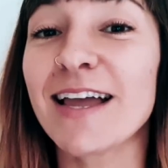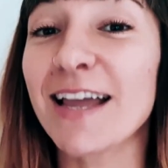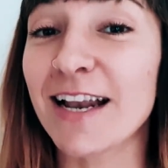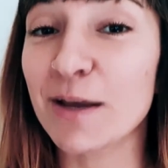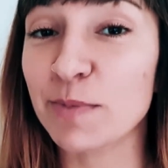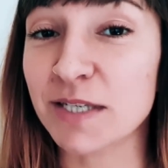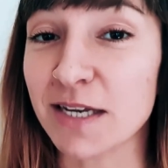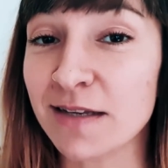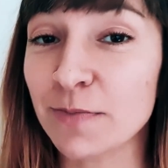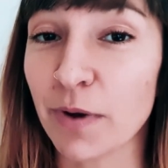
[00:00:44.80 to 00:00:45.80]

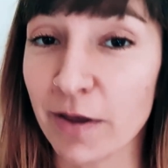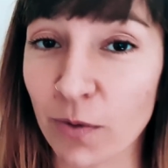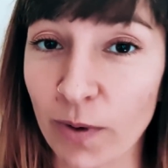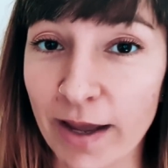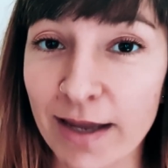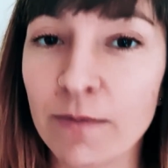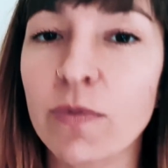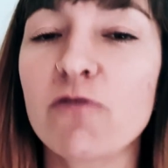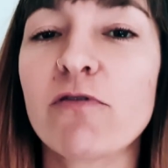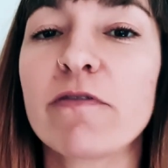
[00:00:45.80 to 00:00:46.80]
Ellipsis, by the way,
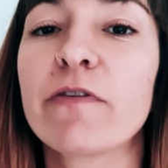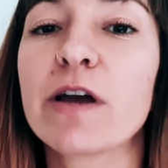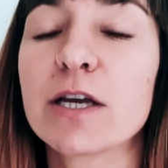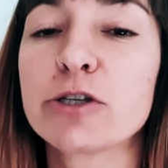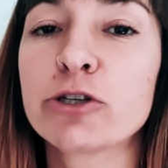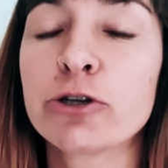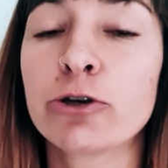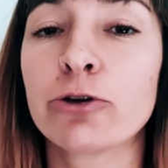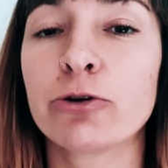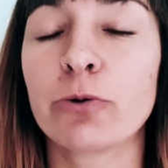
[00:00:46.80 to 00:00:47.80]
refers
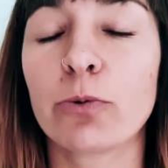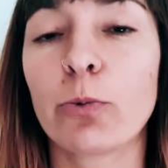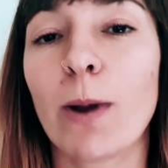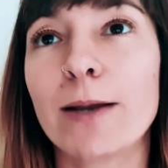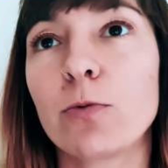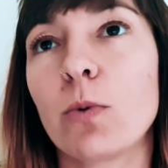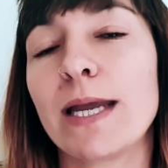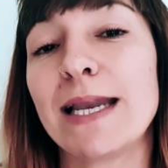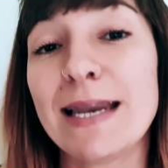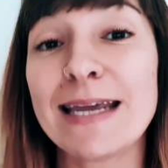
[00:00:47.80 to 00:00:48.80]
to when we
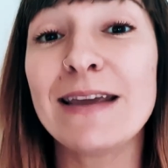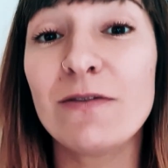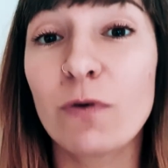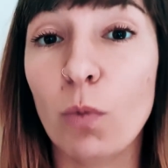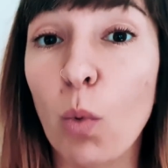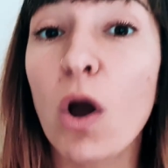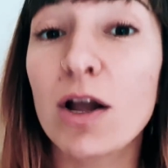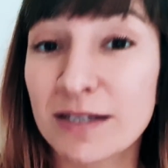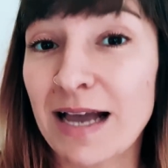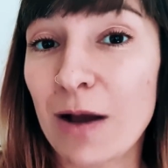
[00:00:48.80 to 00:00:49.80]
leave
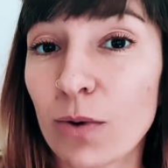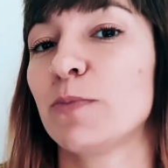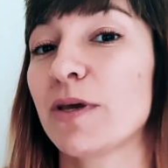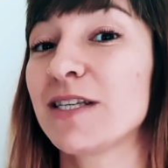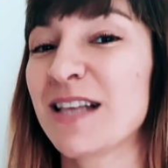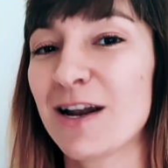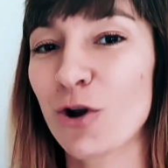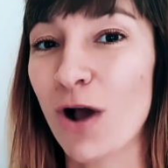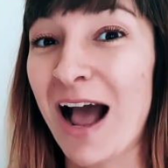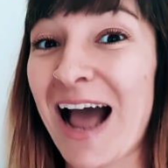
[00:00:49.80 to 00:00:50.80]
words out because they're
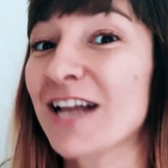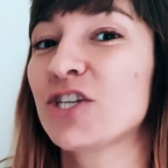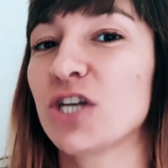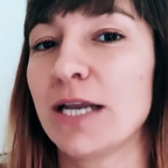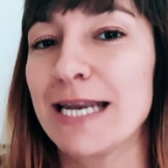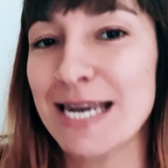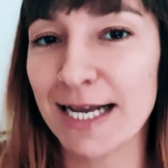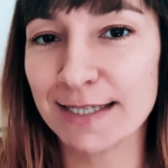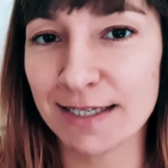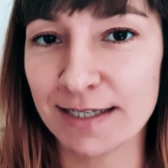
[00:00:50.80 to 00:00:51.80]
not actually
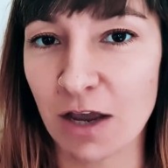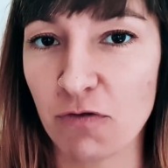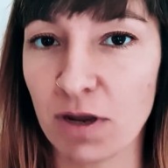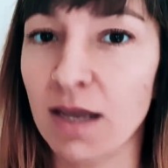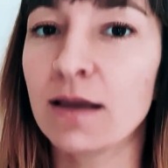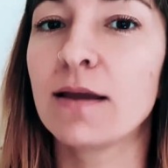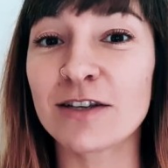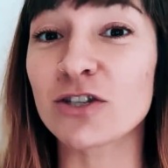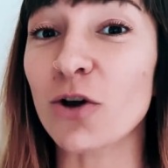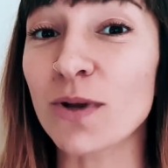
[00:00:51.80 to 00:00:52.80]
necessary.
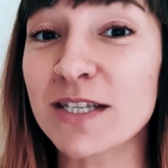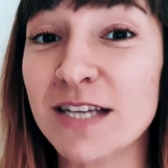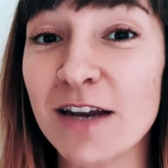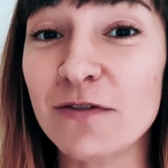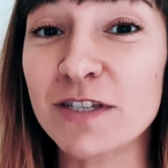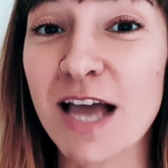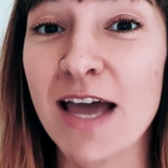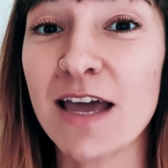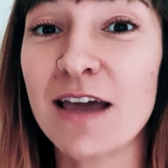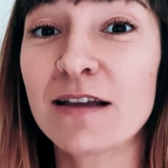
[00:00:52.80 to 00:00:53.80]
So instead of
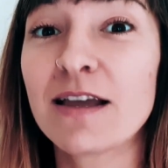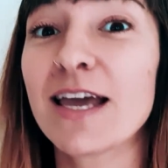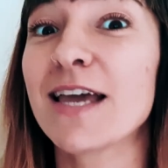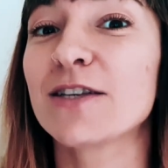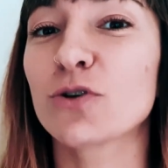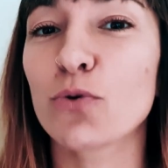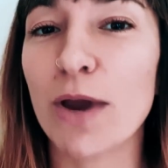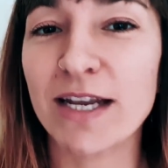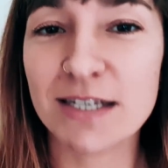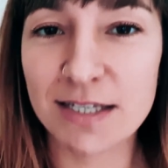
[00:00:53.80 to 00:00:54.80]
saying, it's
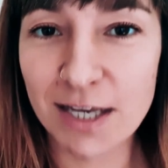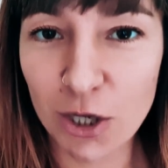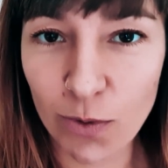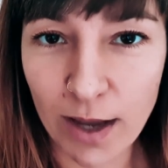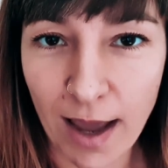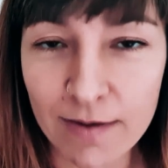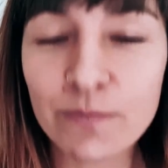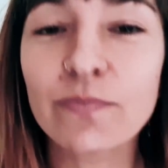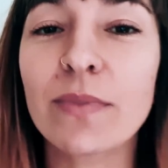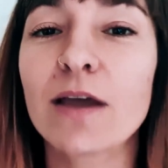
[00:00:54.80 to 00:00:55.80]
great to see you
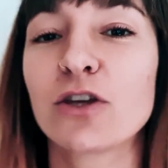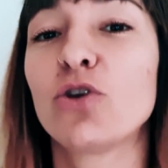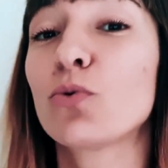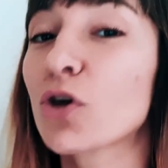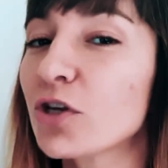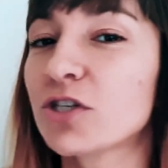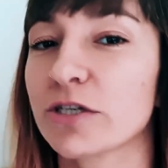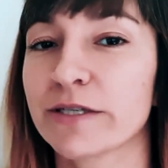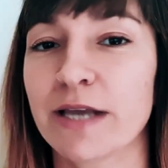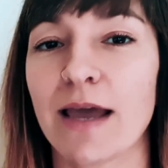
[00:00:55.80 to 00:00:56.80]
again, you could
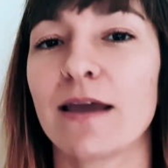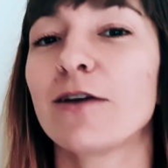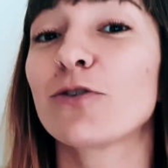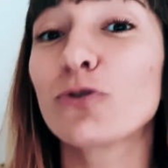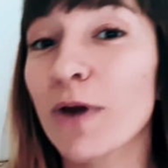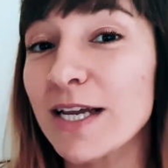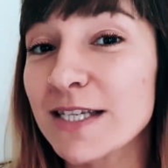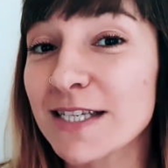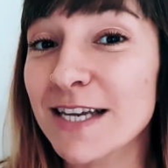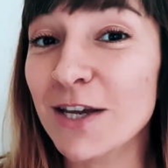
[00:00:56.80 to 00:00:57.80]
just say, great
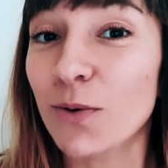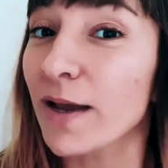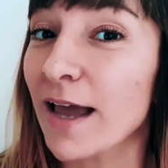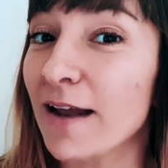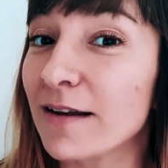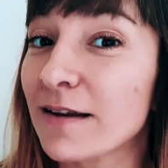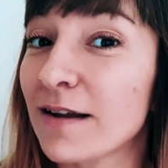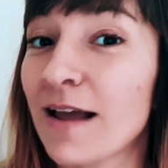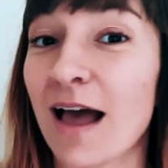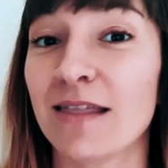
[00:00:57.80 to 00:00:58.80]
to see you again.
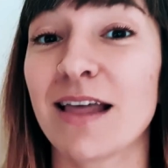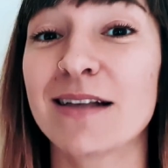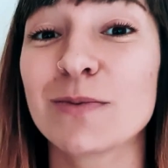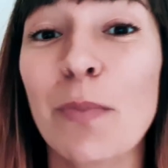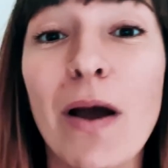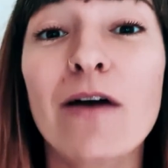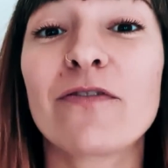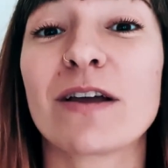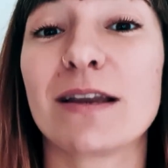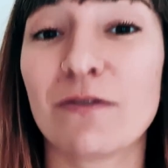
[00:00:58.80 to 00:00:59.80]
And that's
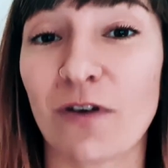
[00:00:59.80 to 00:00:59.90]
perfectly